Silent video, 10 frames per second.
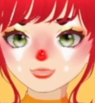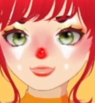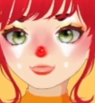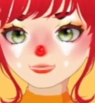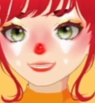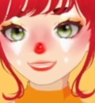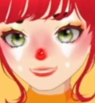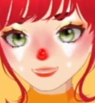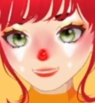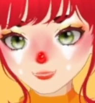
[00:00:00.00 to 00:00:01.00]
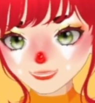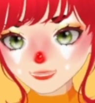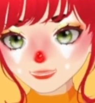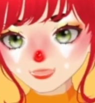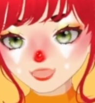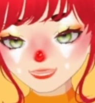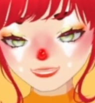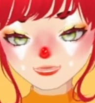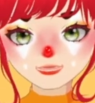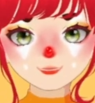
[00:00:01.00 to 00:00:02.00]
your name and where did you get
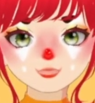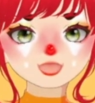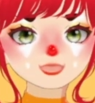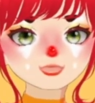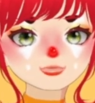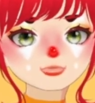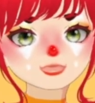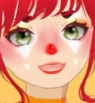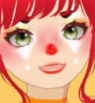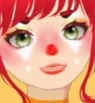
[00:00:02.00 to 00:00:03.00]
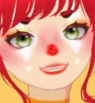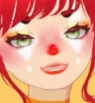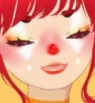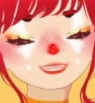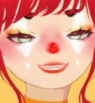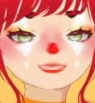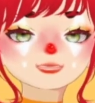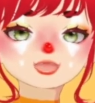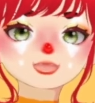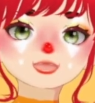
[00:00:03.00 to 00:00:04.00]
it? My name is Kara, and
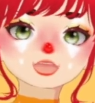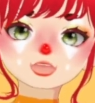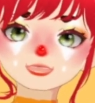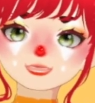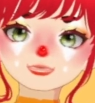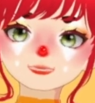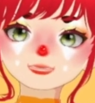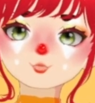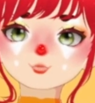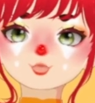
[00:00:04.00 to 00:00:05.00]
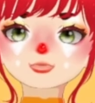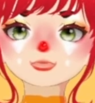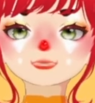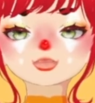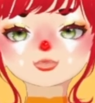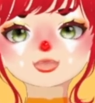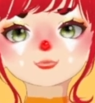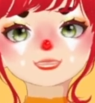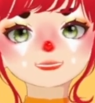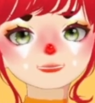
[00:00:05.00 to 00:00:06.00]
I got it due to a
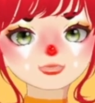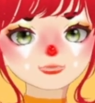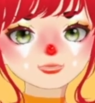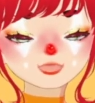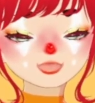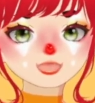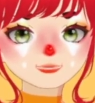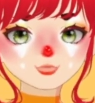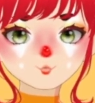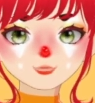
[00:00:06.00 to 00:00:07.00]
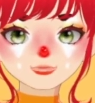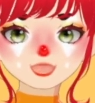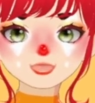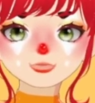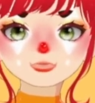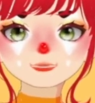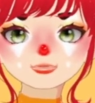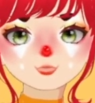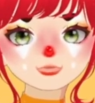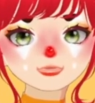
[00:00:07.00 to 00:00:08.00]
miscommunication in middle school. It was my first
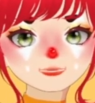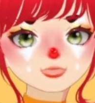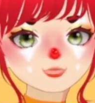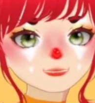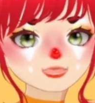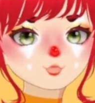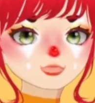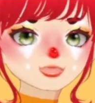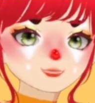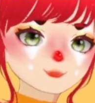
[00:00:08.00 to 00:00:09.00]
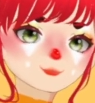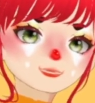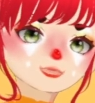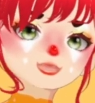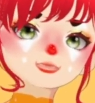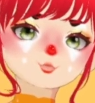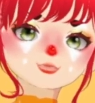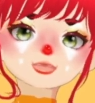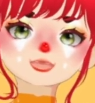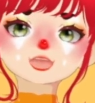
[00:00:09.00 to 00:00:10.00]
year at this new school, and this boy
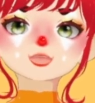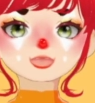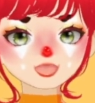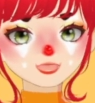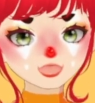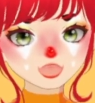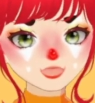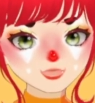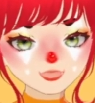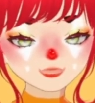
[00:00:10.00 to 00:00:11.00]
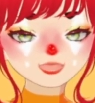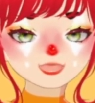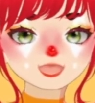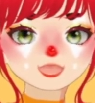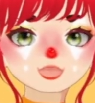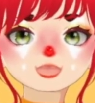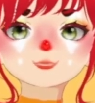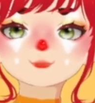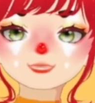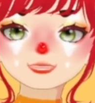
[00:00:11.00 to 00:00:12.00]
confidently called me the wrong name,
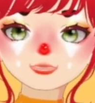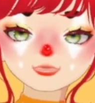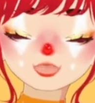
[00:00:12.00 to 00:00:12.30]
Kara,